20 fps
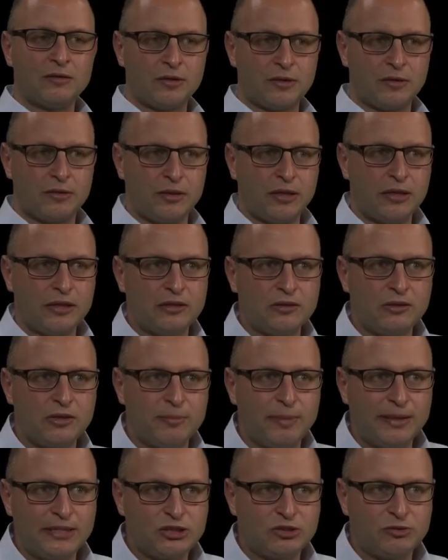the, the
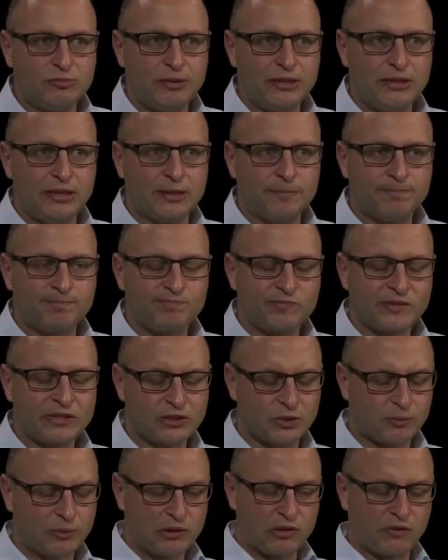mainstream media.
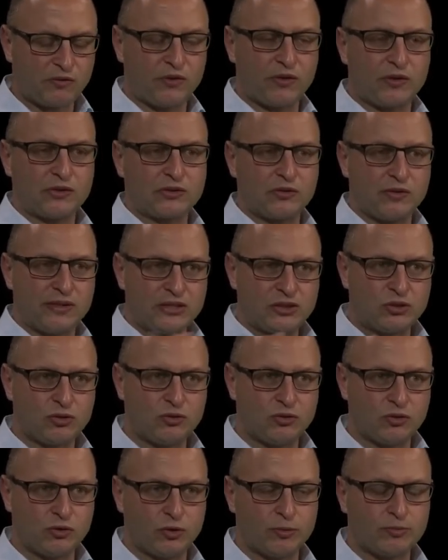So we're going to focus on these
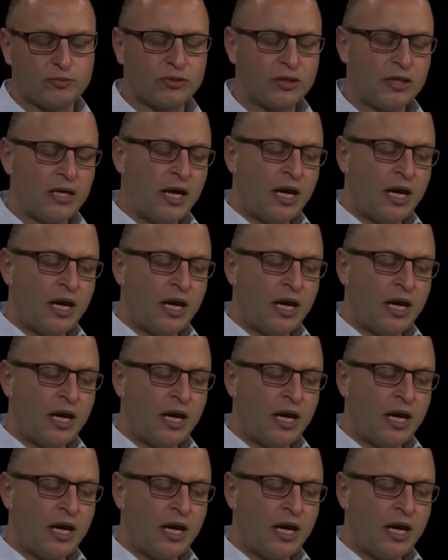two groups.